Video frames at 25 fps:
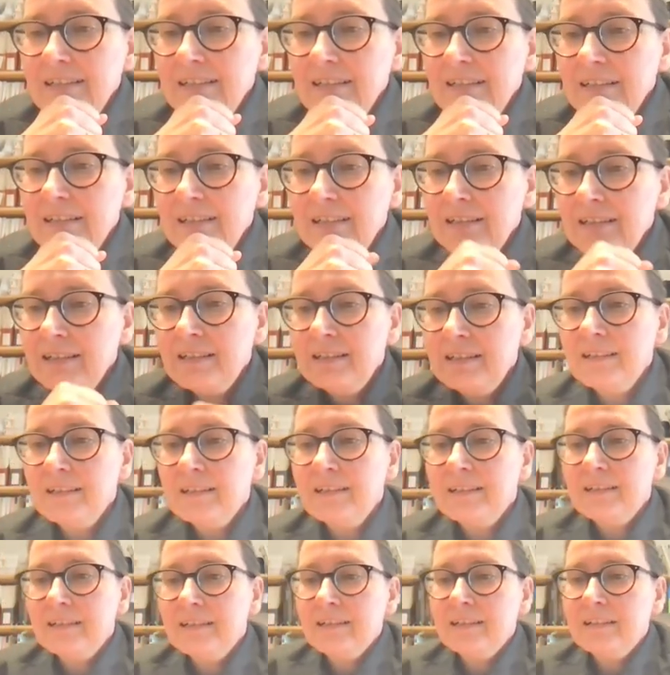
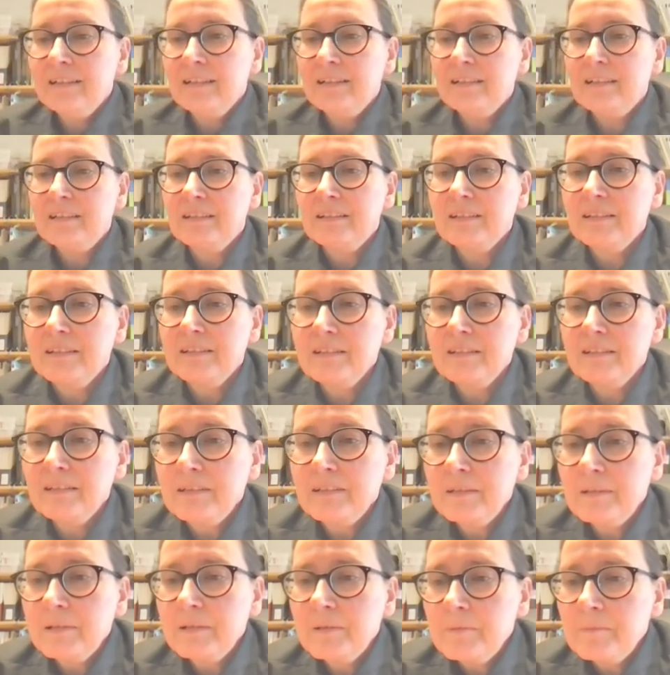
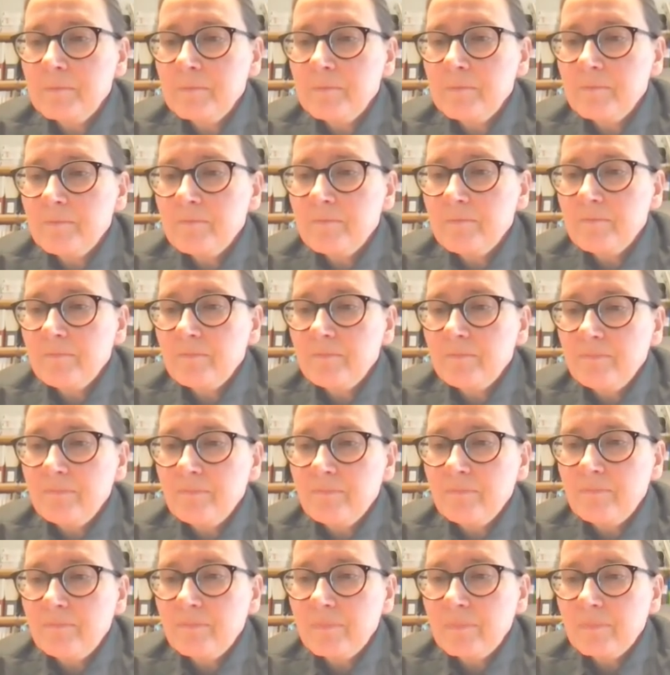
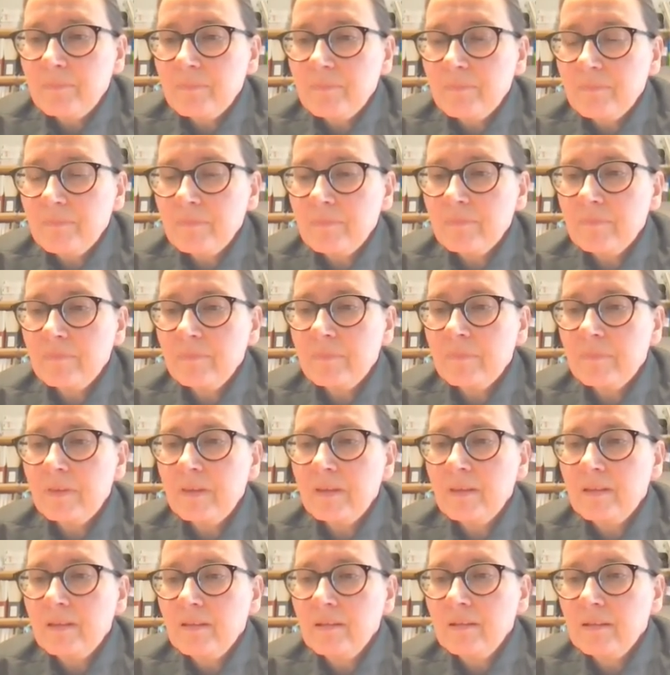
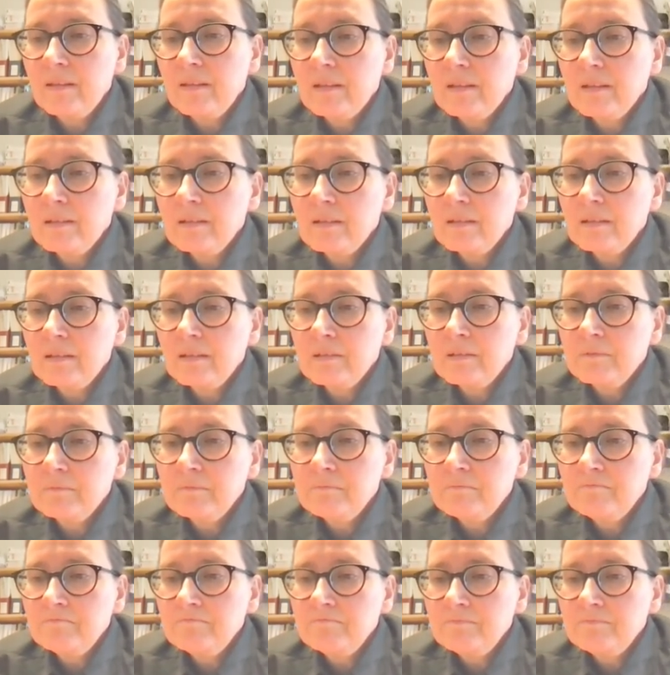[no speech]